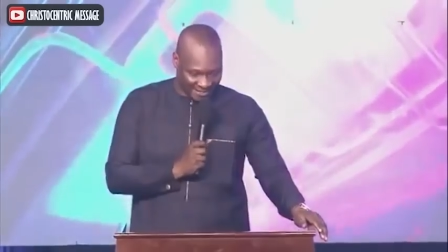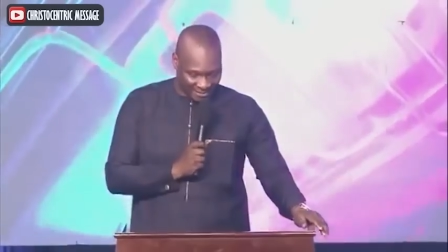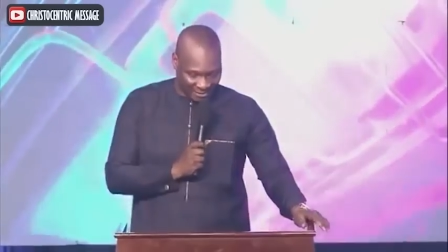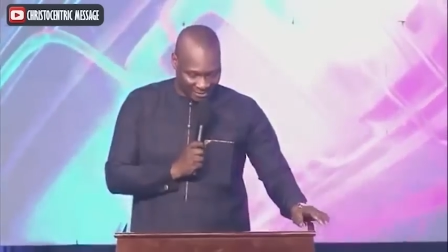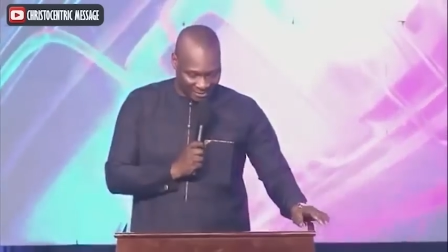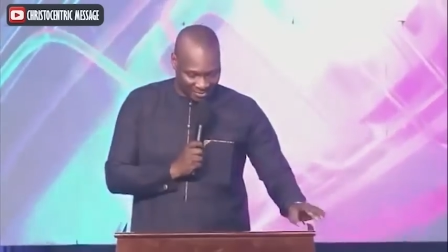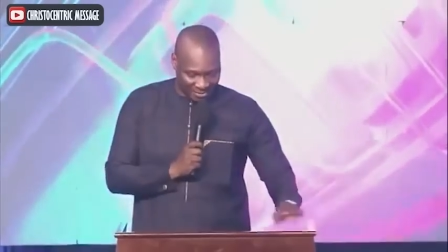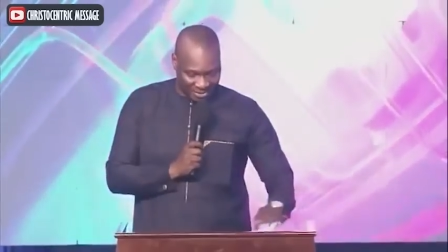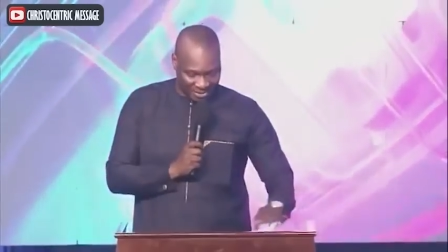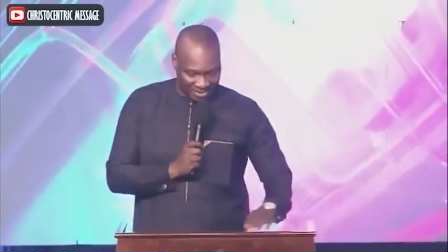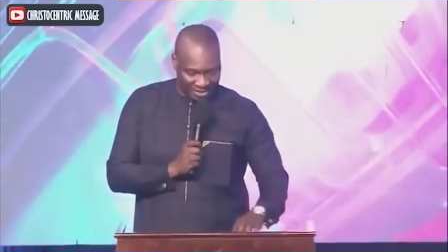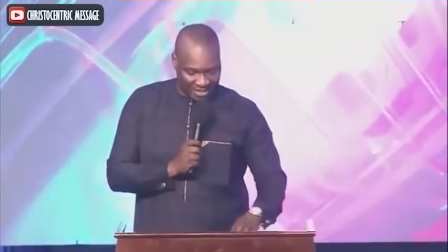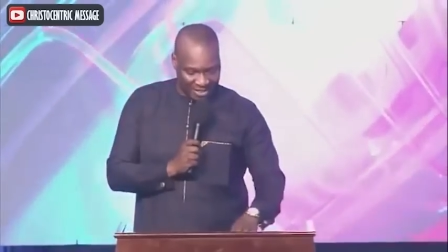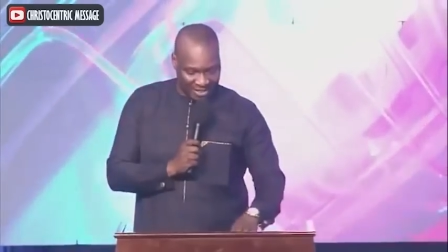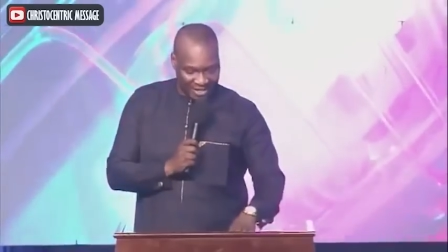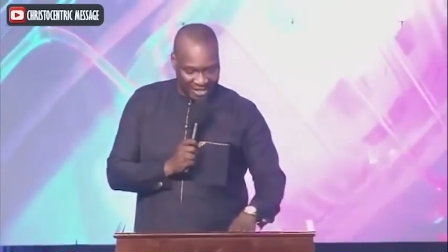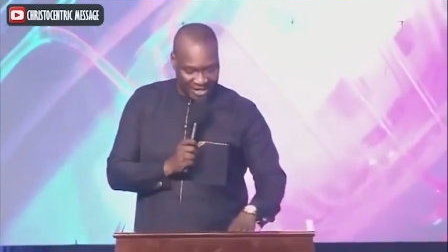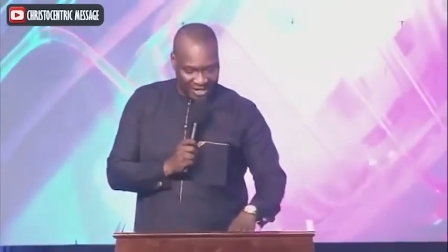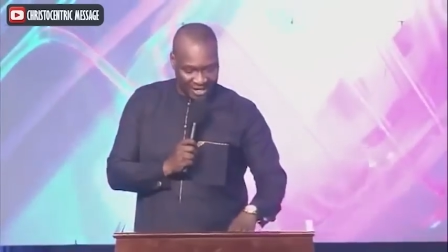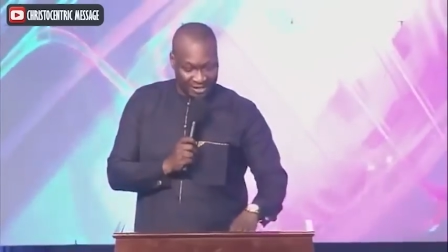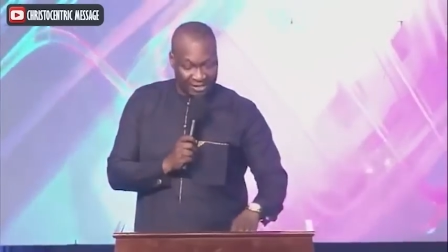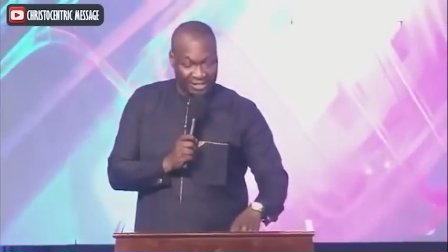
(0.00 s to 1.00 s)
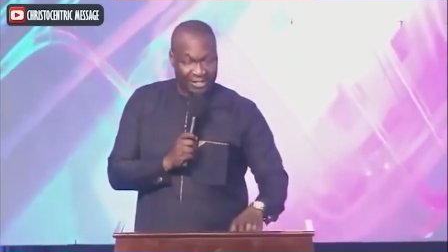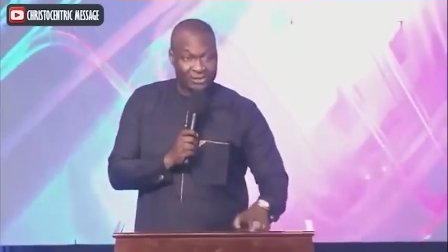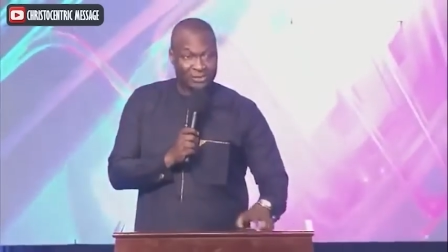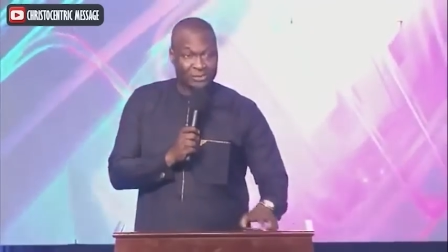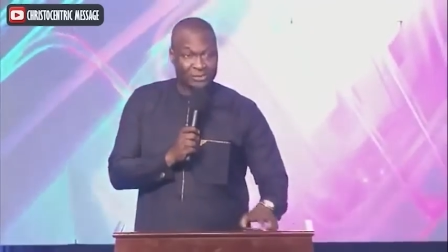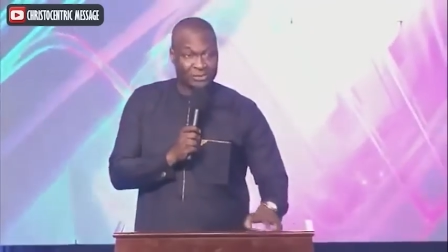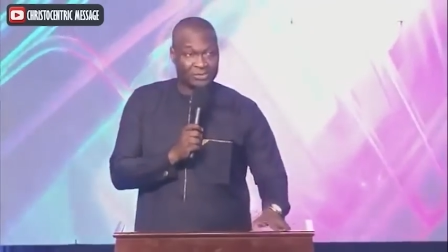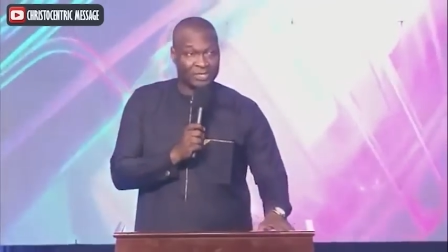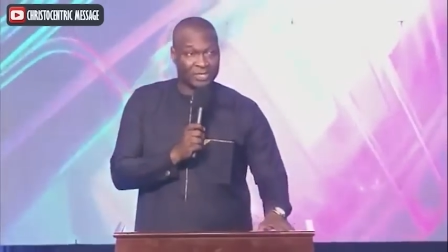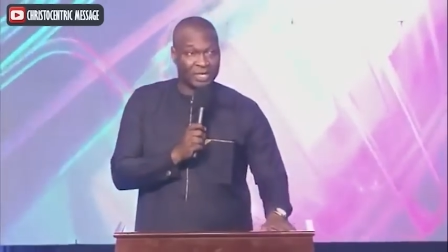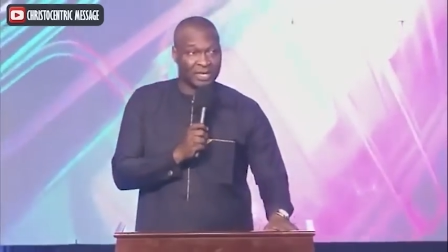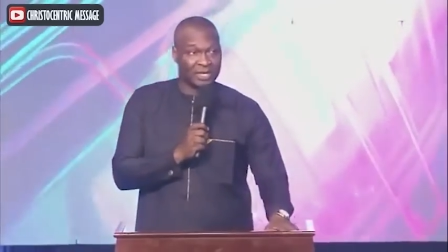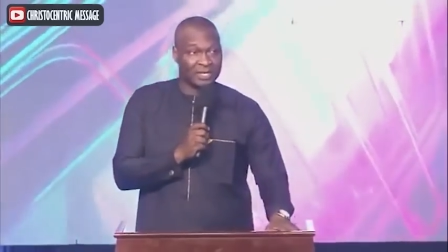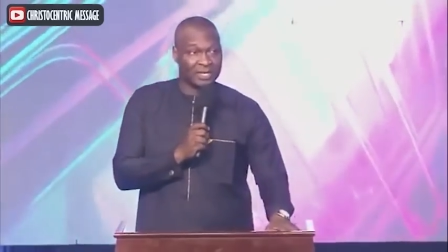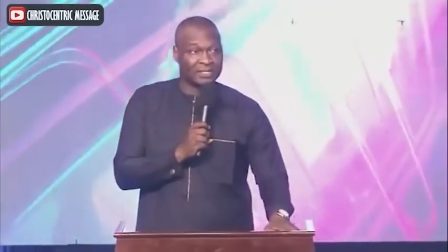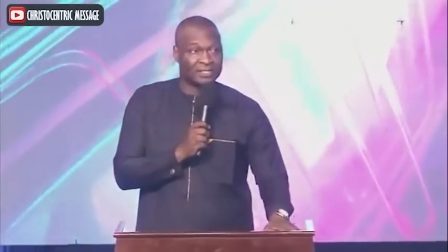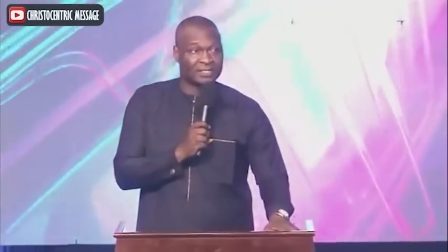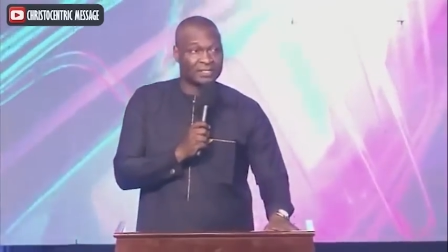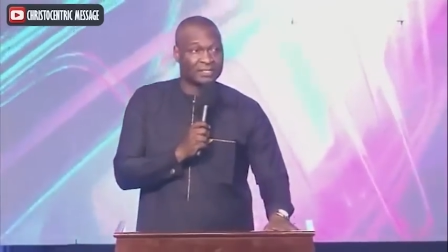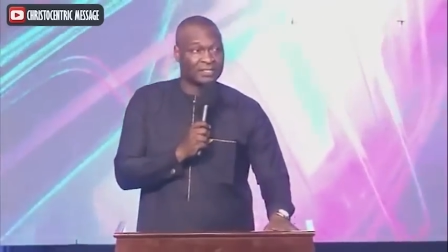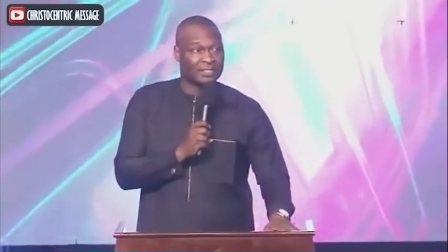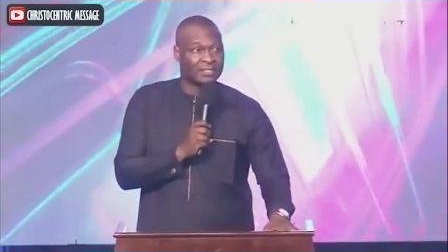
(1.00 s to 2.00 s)
to be here and then to
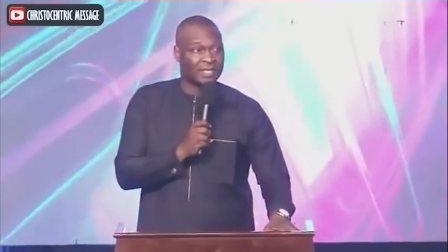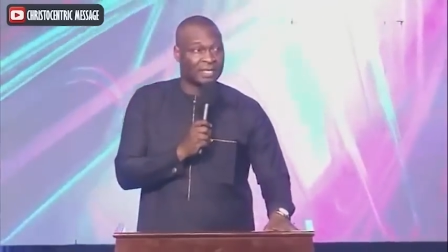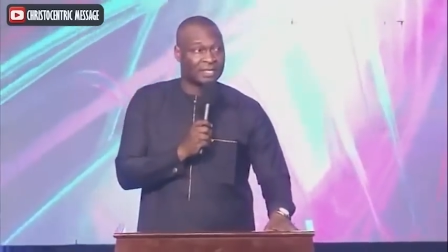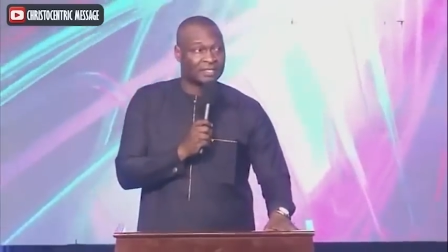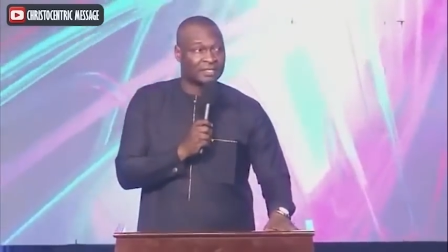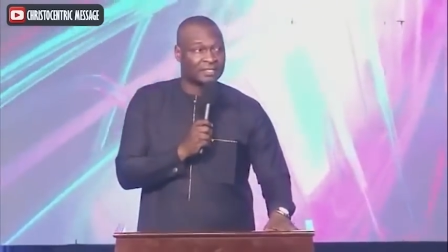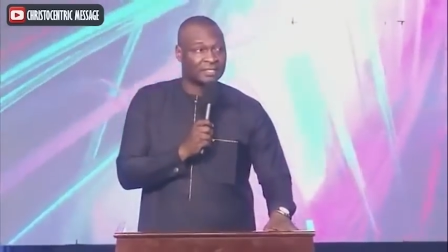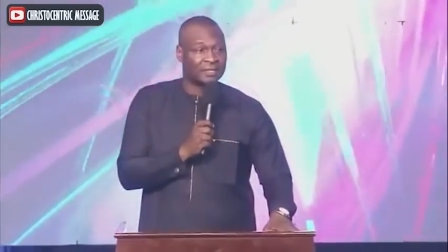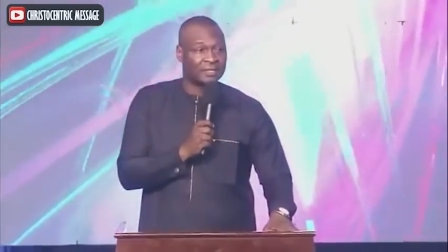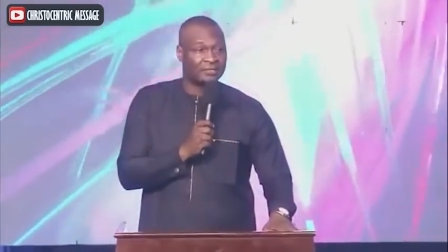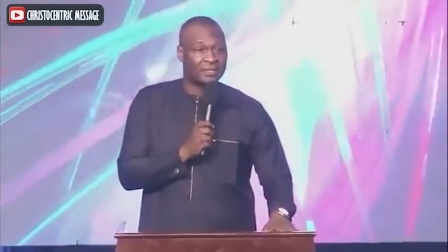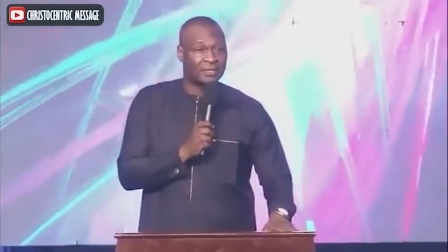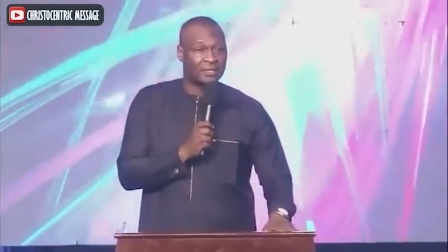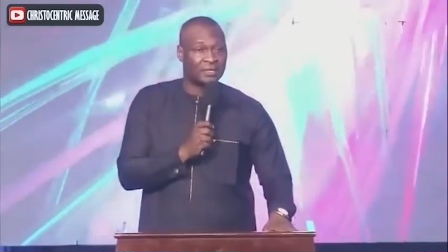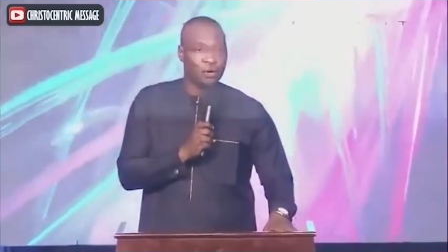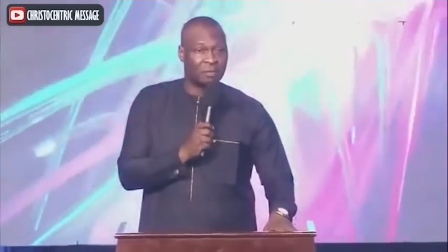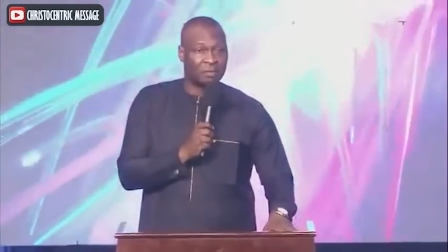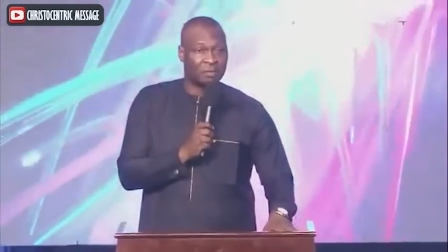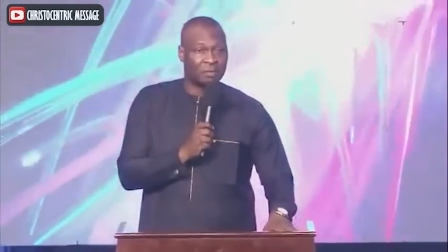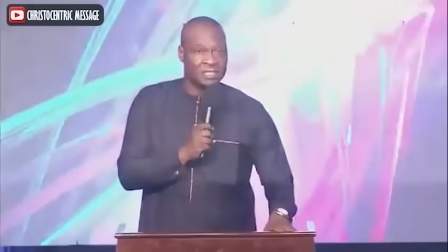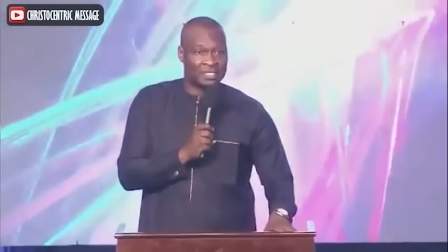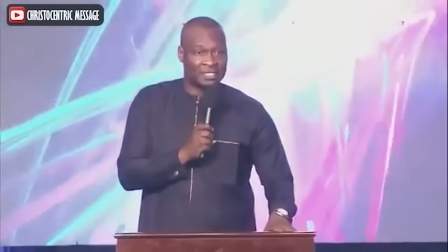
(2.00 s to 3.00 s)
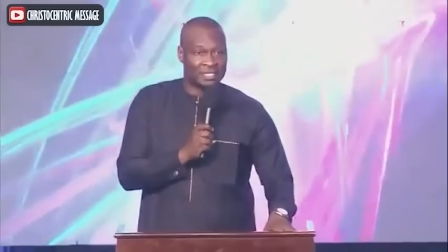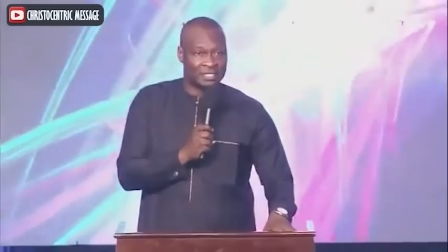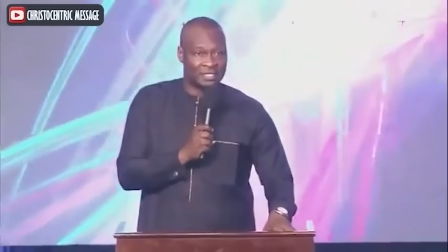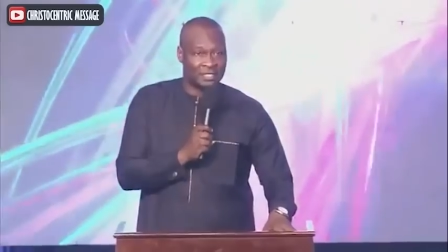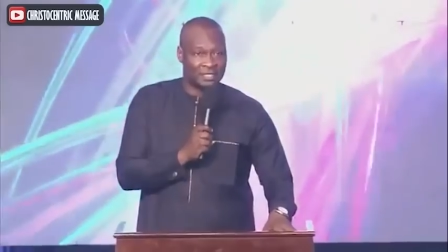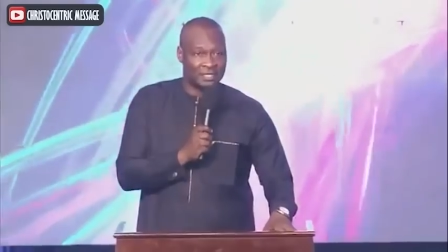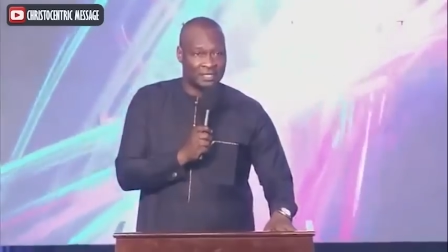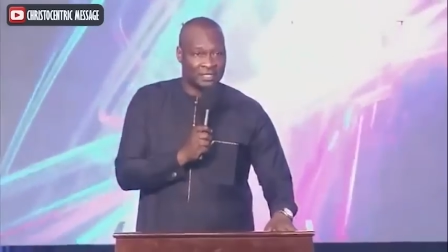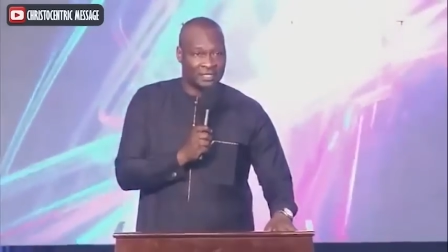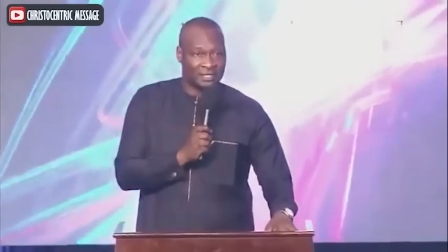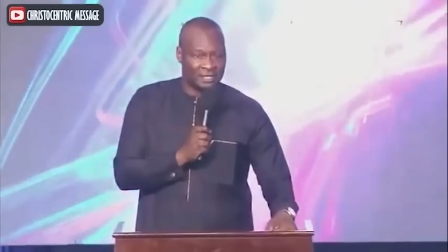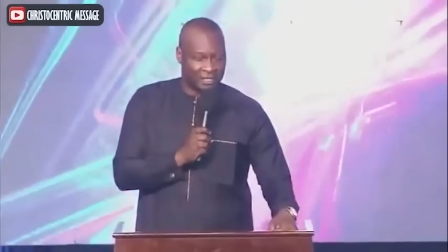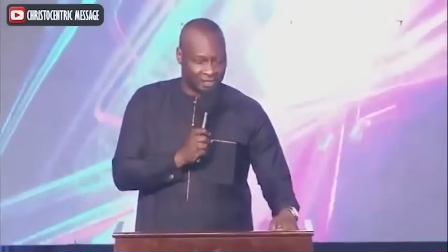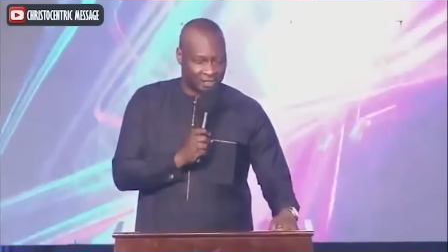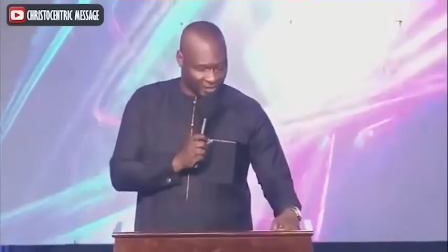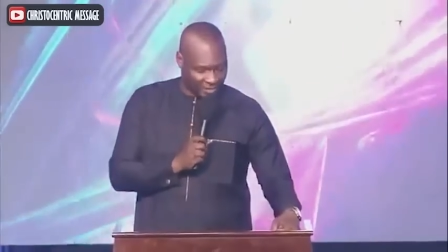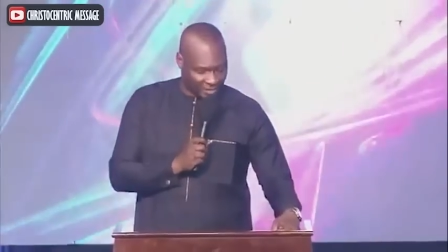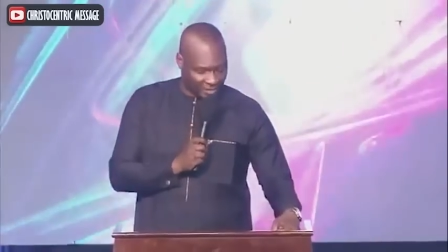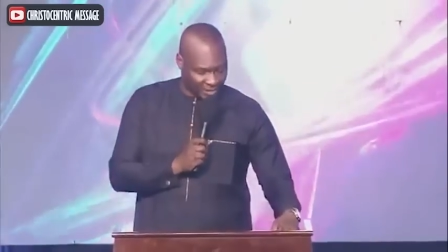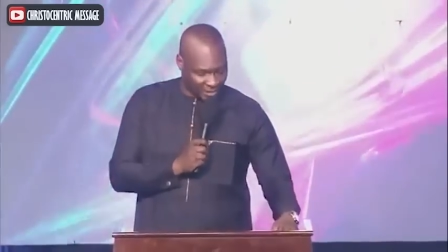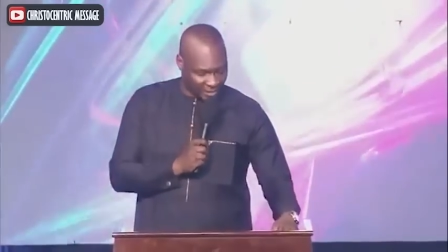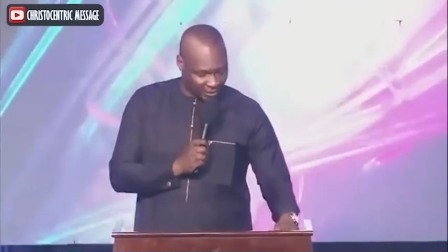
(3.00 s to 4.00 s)
thank the Thanksgiving Committee.
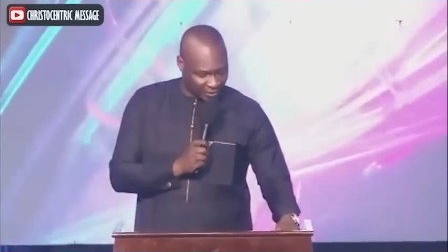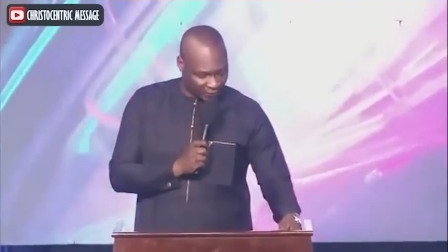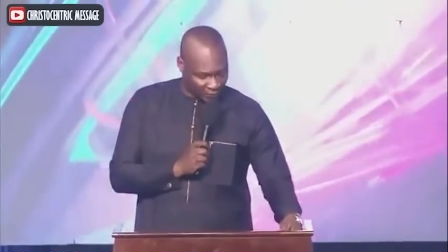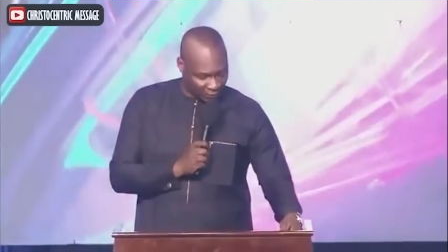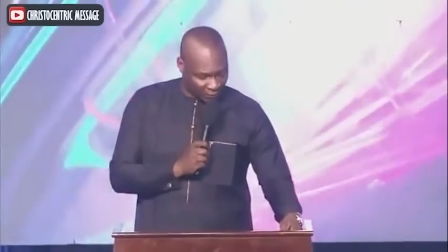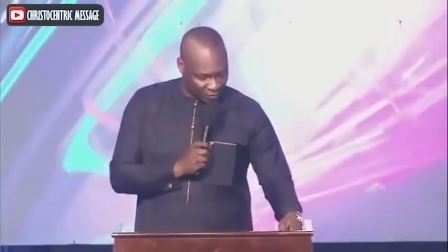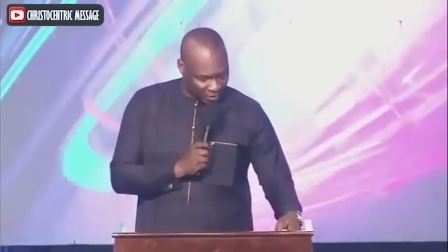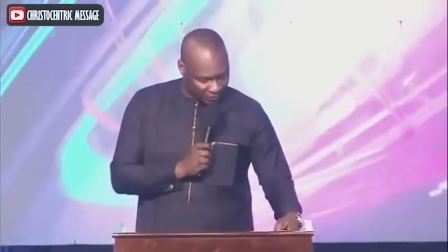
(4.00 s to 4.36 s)
Thank you for